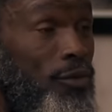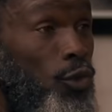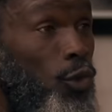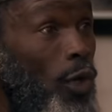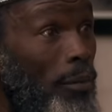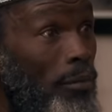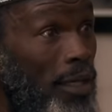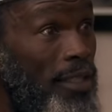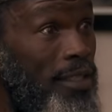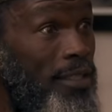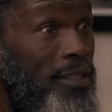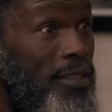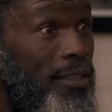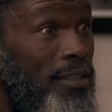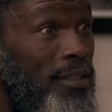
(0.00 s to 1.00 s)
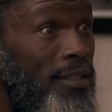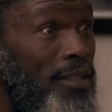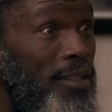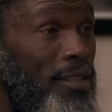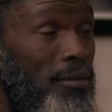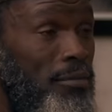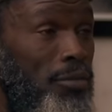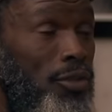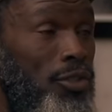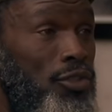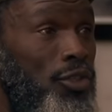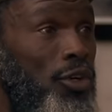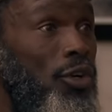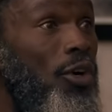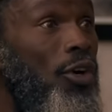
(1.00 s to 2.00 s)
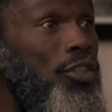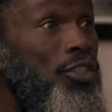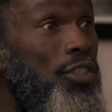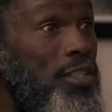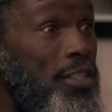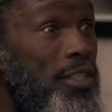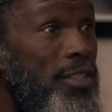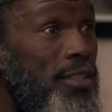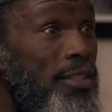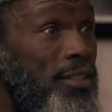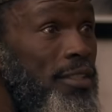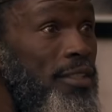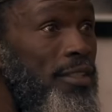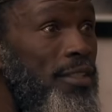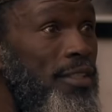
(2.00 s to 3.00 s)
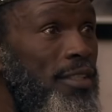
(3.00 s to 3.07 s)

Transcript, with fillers: You are blessed because your conscience mm.